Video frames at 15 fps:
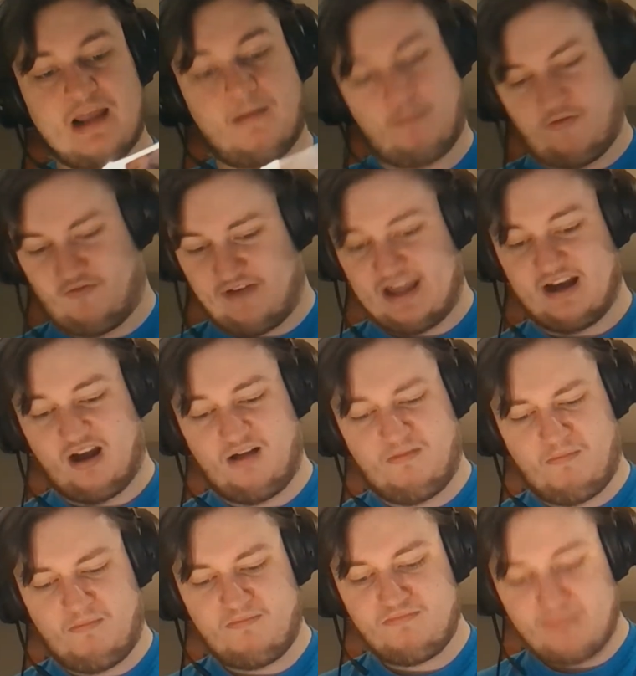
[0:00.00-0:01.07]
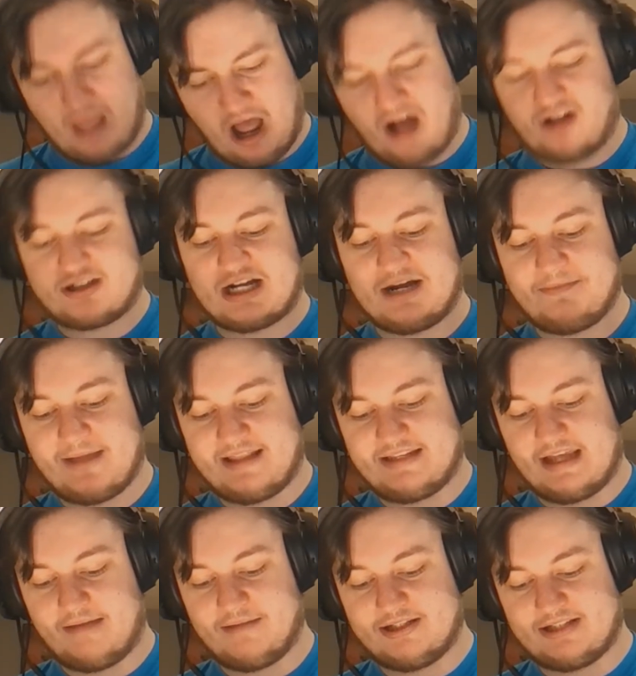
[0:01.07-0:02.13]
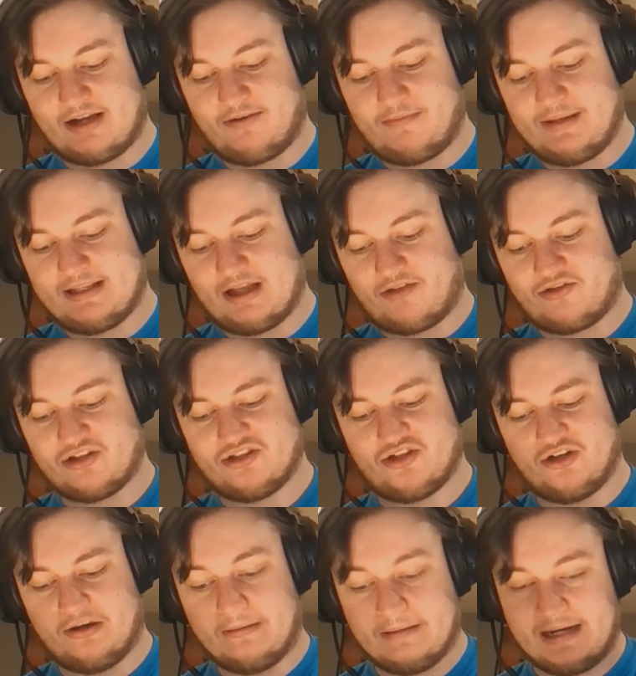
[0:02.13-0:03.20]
Prevent all combat damage that would be dealt this turn.